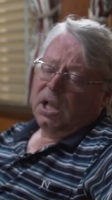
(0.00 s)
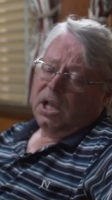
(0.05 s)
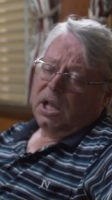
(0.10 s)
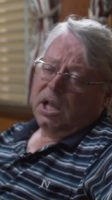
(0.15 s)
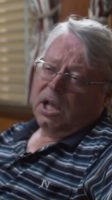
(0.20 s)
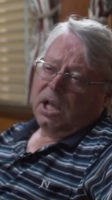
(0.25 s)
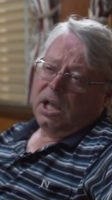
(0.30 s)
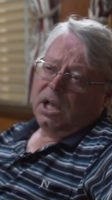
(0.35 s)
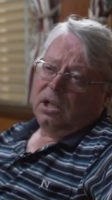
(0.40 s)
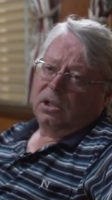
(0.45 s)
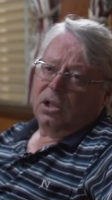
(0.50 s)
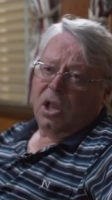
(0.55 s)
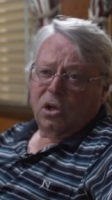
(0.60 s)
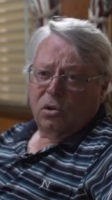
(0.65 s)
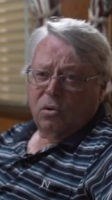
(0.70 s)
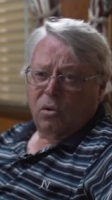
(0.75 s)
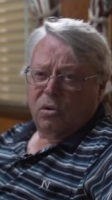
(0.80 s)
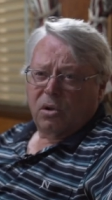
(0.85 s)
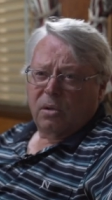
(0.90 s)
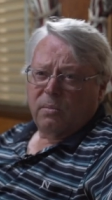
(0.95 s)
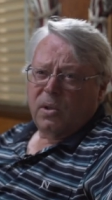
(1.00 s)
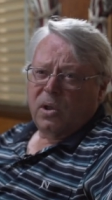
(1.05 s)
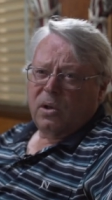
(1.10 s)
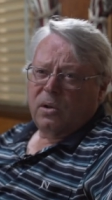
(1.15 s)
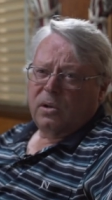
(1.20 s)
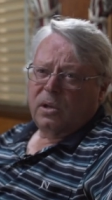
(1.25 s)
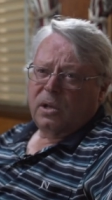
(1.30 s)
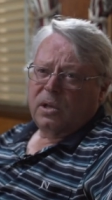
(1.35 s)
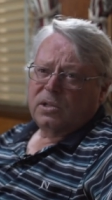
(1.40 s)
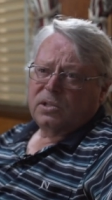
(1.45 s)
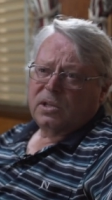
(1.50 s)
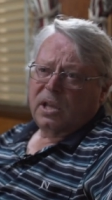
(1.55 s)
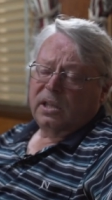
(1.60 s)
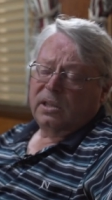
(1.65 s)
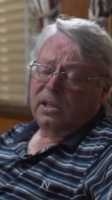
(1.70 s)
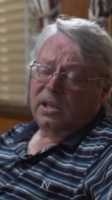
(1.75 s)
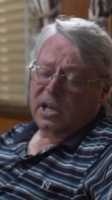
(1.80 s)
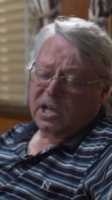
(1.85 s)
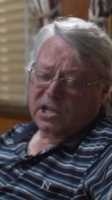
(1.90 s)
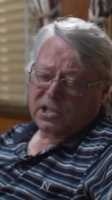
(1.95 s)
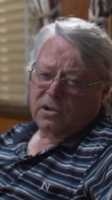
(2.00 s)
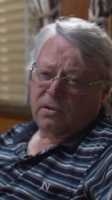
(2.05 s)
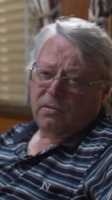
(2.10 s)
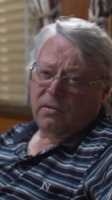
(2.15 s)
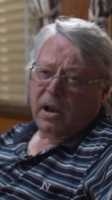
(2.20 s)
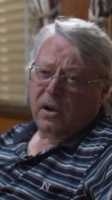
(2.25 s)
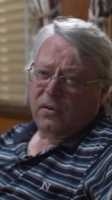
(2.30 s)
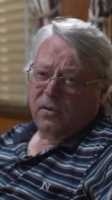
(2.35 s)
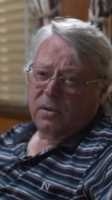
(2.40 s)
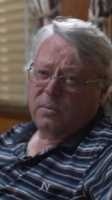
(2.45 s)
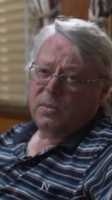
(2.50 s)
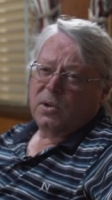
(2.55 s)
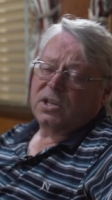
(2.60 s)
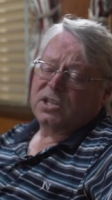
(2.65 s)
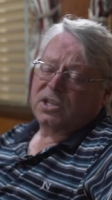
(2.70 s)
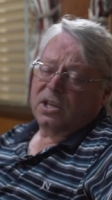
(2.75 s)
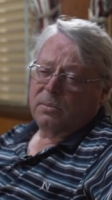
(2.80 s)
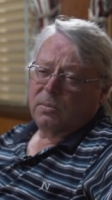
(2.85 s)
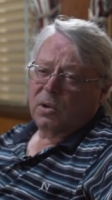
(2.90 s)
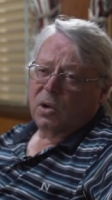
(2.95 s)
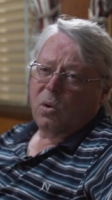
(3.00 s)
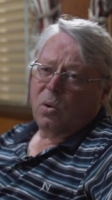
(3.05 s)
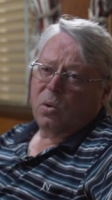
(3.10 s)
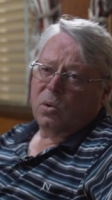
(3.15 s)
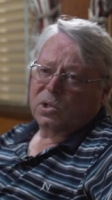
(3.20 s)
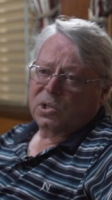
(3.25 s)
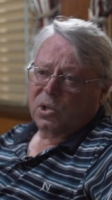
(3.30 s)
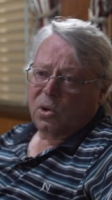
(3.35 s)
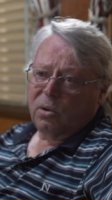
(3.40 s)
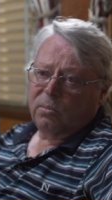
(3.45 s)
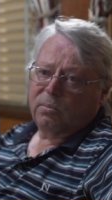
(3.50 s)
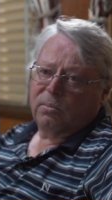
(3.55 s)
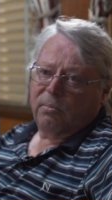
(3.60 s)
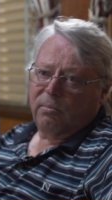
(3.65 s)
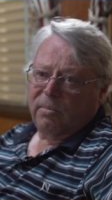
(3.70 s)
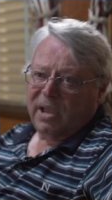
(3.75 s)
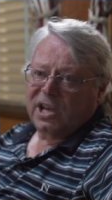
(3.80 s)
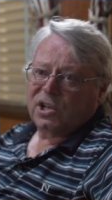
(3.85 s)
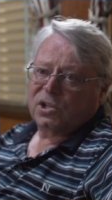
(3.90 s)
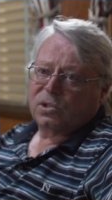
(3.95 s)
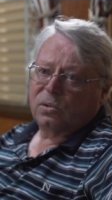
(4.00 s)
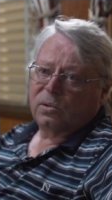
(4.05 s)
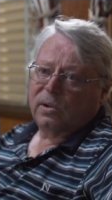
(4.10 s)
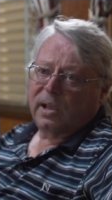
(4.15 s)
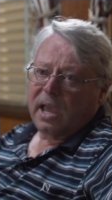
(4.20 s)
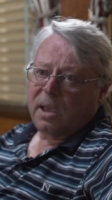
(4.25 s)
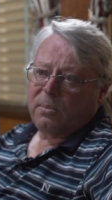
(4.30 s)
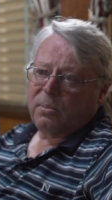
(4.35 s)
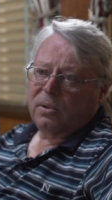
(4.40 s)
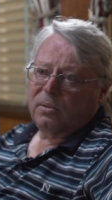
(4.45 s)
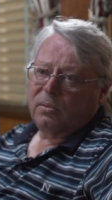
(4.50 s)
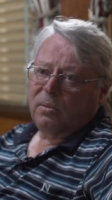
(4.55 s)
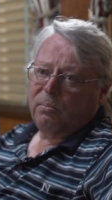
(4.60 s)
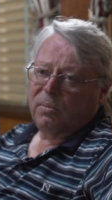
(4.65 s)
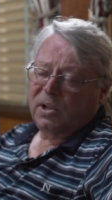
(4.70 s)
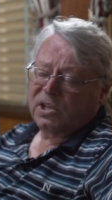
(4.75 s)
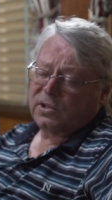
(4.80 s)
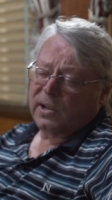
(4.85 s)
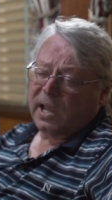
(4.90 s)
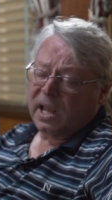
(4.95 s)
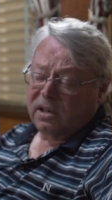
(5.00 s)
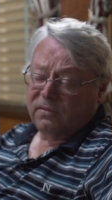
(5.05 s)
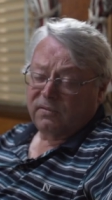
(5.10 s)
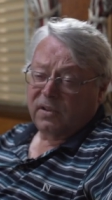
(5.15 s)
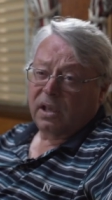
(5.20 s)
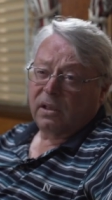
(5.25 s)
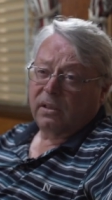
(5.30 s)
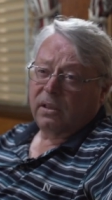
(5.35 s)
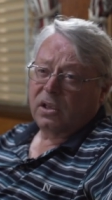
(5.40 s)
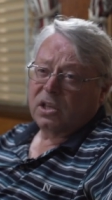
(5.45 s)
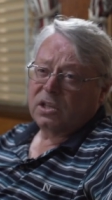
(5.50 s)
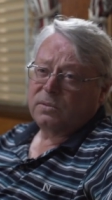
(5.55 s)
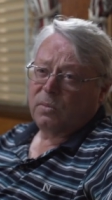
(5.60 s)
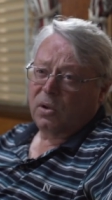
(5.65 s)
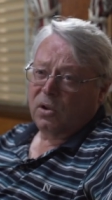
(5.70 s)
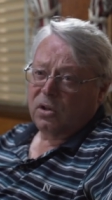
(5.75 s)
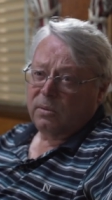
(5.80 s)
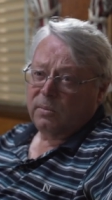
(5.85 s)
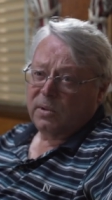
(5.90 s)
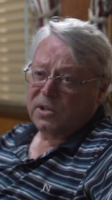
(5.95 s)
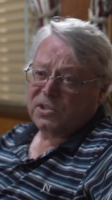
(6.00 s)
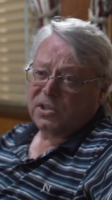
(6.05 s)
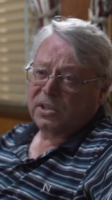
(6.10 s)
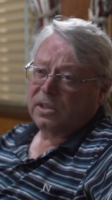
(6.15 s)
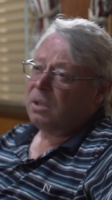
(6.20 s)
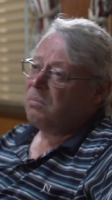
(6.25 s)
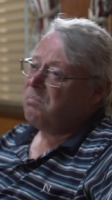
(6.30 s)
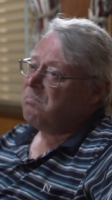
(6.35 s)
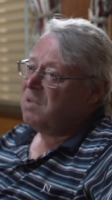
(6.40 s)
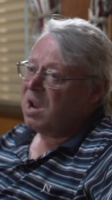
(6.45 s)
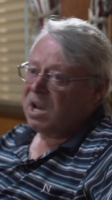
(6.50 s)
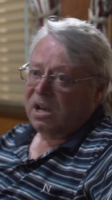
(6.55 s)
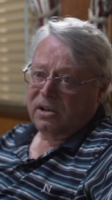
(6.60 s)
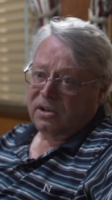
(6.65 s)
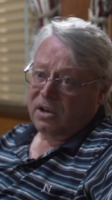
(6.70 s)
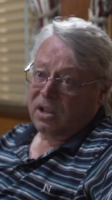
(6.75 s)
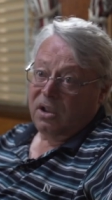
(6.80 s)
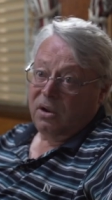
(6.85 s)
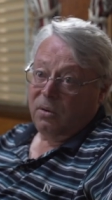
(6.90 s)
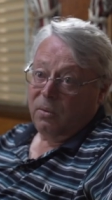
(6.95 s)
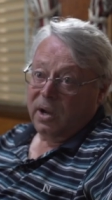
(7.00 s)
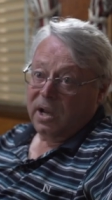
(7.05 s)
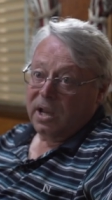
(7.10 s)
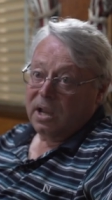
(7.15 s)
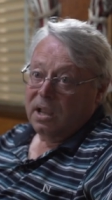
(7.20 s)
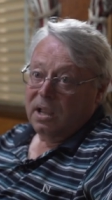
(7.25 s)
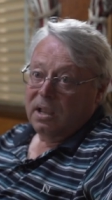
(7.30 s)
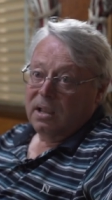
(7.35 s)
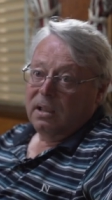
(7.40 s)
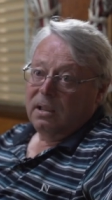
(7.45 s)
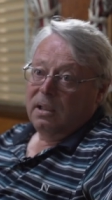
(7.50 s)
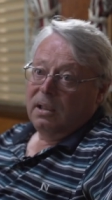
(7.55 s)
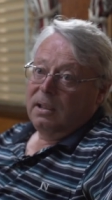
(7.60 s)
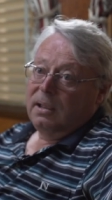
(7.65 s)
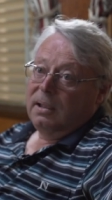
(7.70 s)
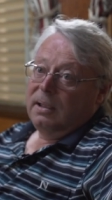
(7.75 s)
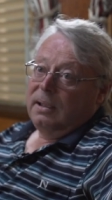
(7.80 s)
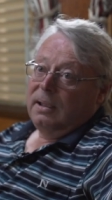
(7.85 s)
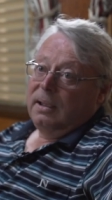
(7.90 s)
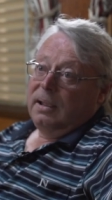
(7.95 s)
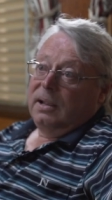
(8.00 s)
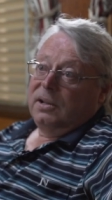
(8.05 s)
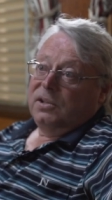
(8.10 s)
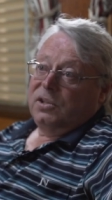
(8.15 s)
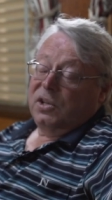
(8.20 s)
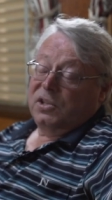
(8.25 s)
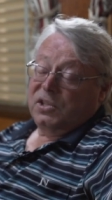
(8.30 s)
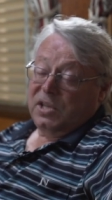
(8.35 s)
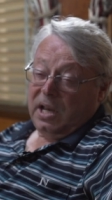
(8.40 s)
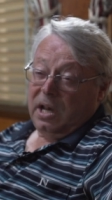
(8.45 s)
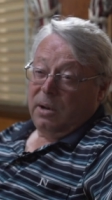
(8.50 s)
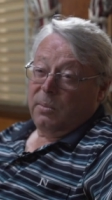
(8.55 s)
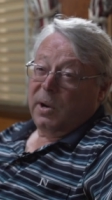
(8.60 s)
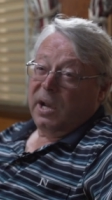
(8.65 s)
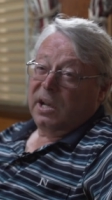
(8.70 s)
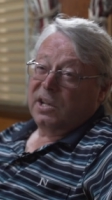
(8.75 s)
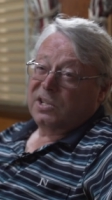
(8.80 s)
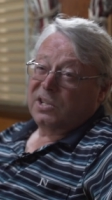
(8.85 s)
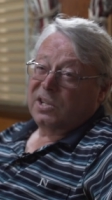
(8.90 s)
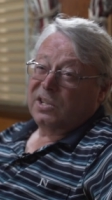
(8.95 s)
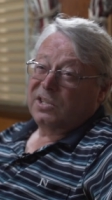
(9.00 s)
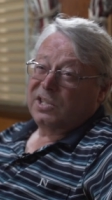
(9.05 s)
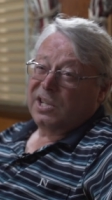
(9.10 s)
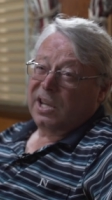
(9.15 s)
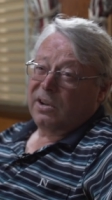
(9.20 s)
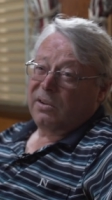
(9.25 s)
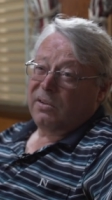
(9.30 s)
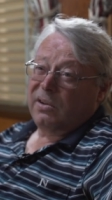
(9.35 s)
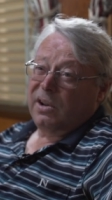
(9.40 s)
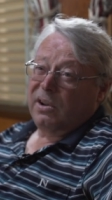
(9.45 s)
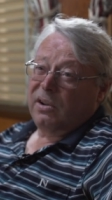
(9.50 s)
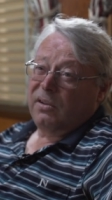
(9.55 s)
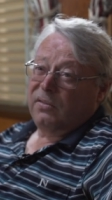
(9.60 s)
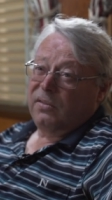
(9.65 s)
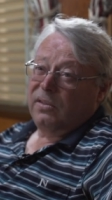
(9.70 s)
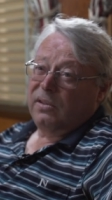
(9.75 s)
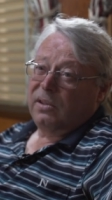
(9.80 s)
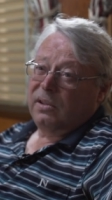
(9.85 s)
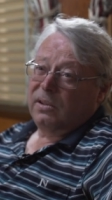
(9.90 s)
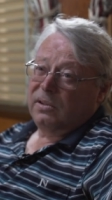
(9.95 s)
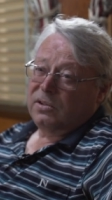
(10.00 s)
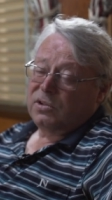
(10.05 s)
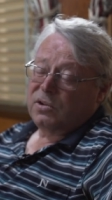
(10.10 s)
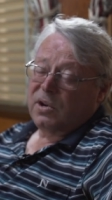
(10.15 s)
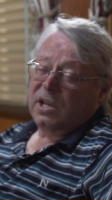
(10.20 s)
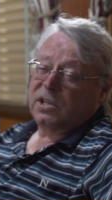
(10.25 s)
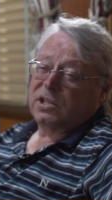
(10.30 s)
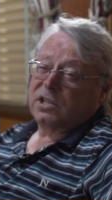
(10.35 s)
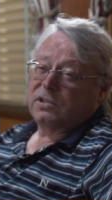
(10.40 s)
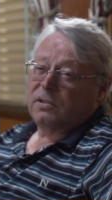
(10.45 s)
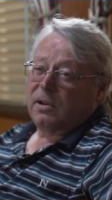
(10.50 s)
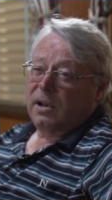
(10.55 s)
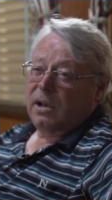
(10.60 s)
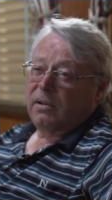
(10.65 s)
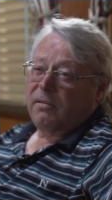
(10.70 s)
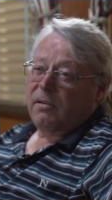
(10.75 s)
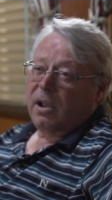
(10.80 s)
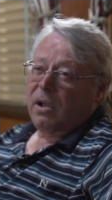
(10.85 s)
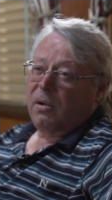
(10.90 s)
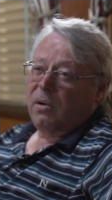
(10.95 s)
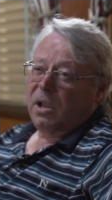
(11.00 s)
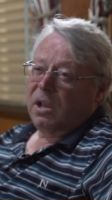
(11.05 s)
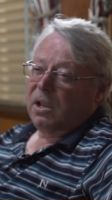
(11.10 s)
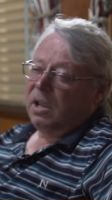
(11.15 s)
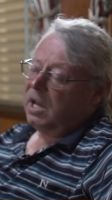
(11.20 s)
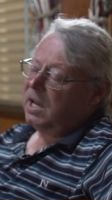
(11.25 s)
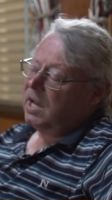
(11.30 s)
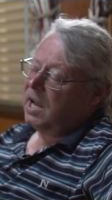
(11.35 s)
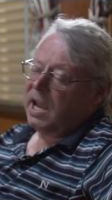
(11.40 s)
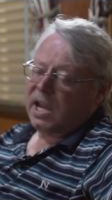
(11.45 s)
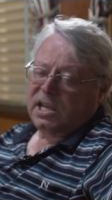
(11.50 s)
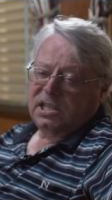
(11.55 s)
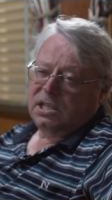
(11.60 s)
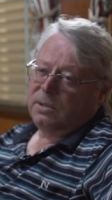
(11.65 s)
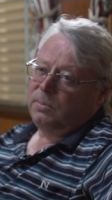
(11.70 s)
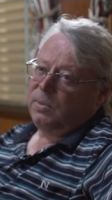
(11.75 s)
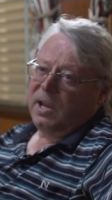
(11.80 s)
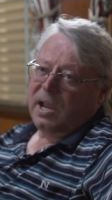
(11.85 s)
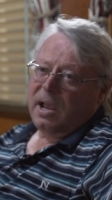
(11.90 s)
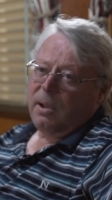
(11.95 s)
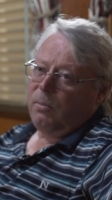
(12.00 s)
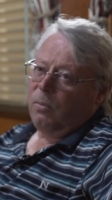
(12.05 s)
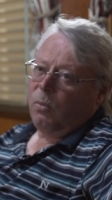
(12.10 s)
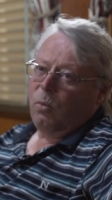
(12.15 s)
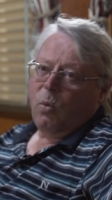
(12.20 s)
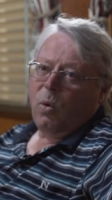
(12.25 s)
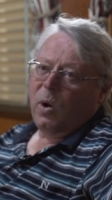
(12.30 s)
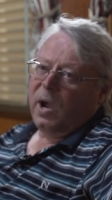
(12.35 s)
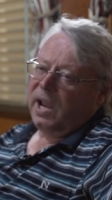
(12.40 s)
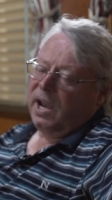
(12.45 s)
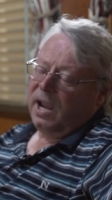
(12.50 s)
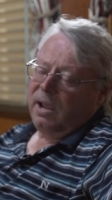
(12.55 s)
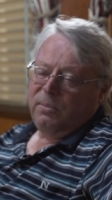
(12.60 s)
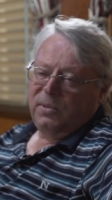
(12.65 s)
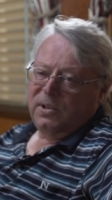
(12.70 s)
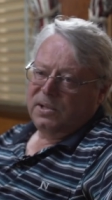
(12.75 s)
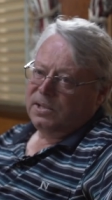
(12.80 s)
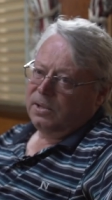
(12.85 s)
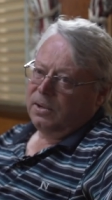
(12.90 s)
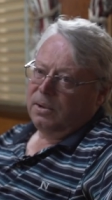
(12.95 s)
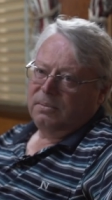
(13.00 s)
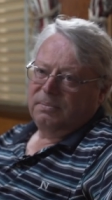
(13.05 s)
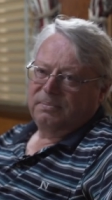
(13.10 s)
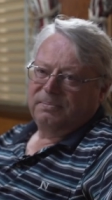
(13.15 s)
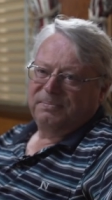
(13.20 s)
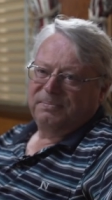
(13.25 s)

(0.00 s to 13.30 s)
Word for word: uh, local communities and the National Railway Museum of course helped make sure it happened. But to unveil those monuments in the middle of nowhere to celebrate centenary of the Trans-Australian Railway, it has to be up, way up the top.